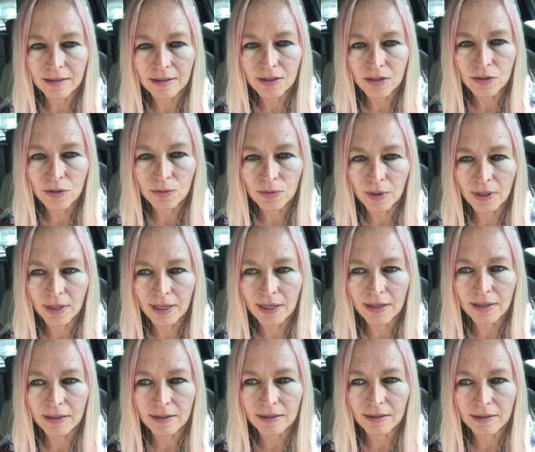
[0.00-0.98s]
just
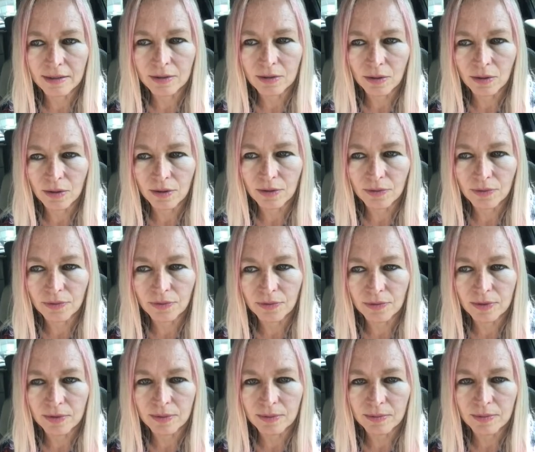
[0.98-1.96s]
really sort of
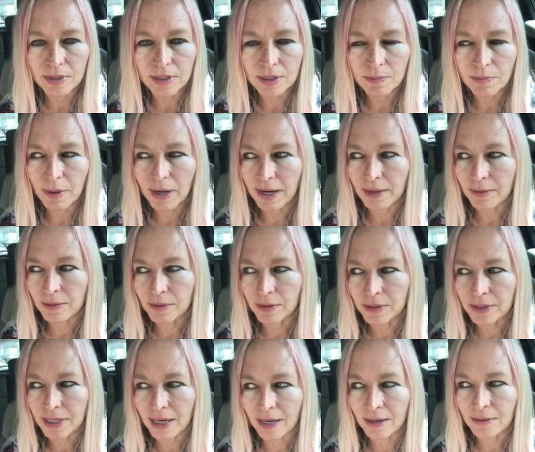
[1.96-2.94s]

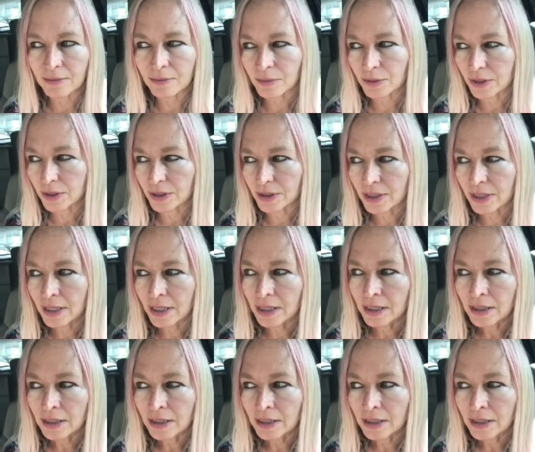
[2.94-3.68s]
spiraled downward.